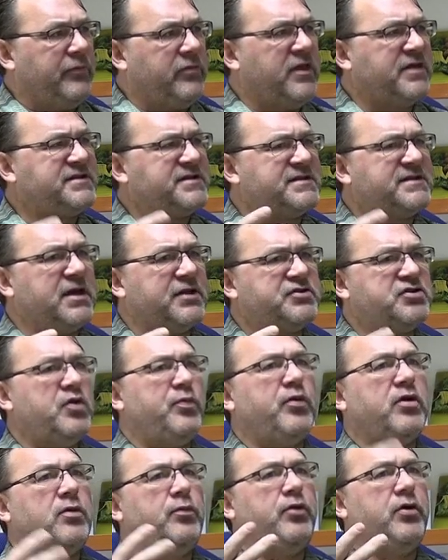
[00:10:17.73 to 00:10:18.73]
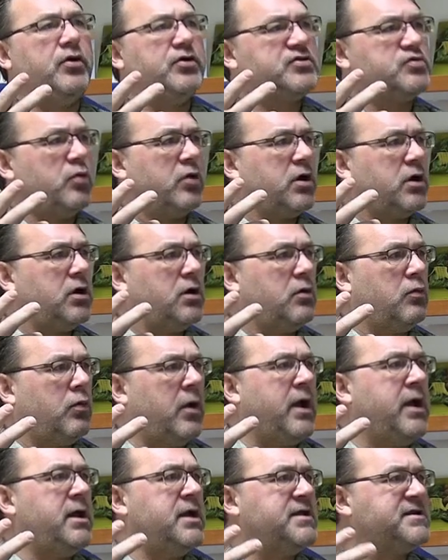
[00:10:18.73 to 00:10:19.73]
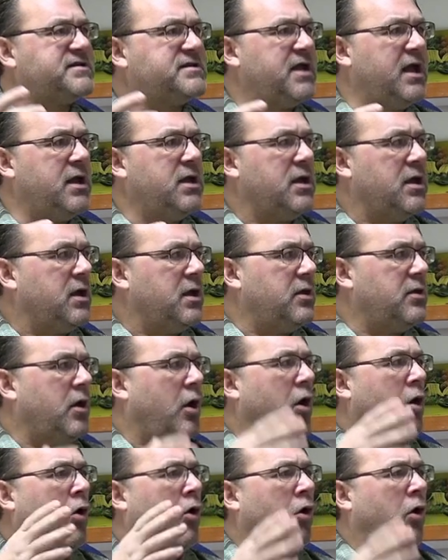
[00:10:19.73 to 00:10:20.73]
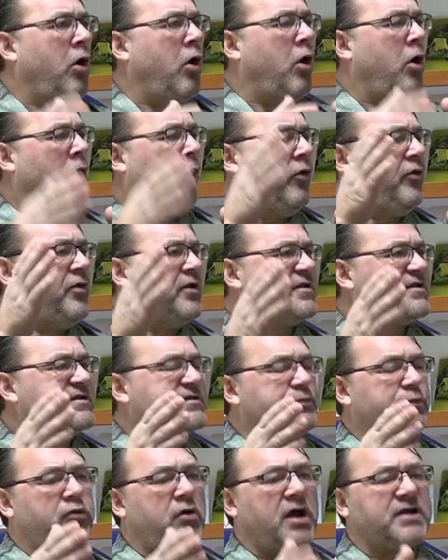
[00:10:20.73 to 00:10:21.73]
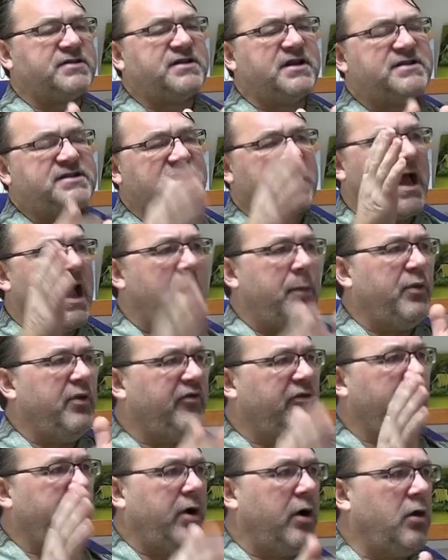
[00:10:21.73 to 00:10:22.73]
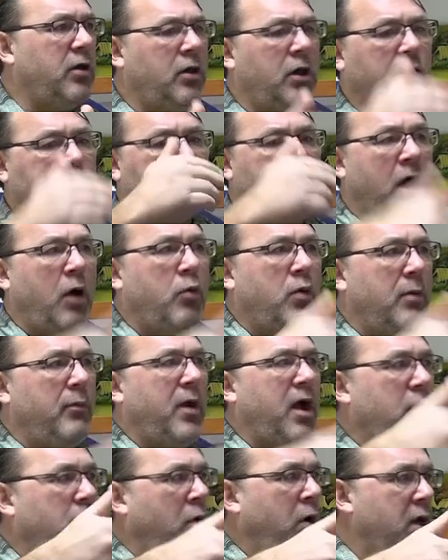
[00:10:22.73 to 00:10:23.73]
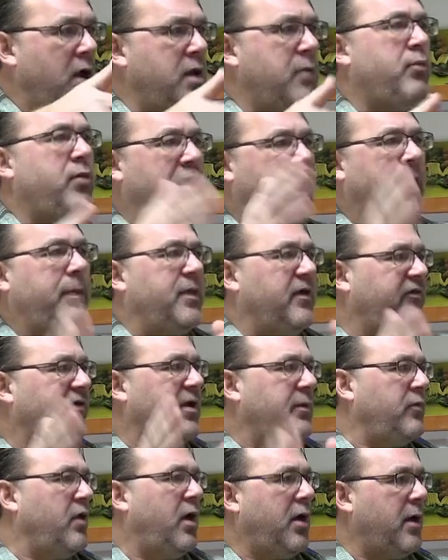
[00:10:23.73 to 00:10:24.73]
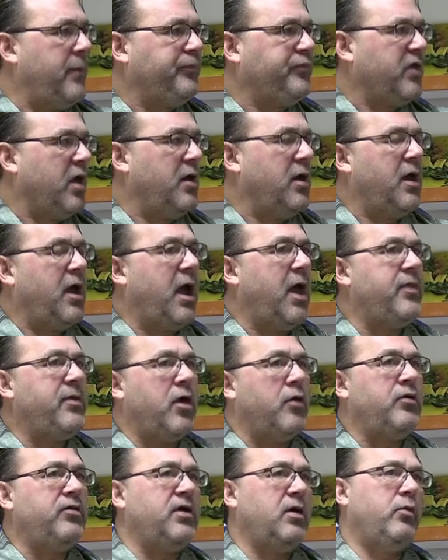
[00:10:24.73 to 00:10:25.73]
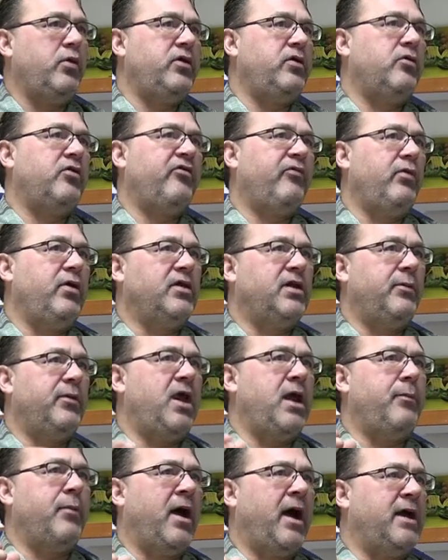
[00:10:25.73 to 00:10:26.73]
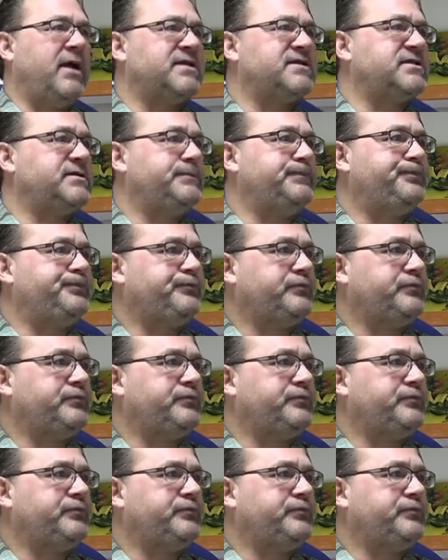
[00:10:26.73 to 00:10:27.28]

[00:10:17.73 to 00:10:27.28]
This is how supercomputers work, right? Is that all this processing happens in parallel, not one by one, but at the same time. And the other thing we do is we eliminate bias.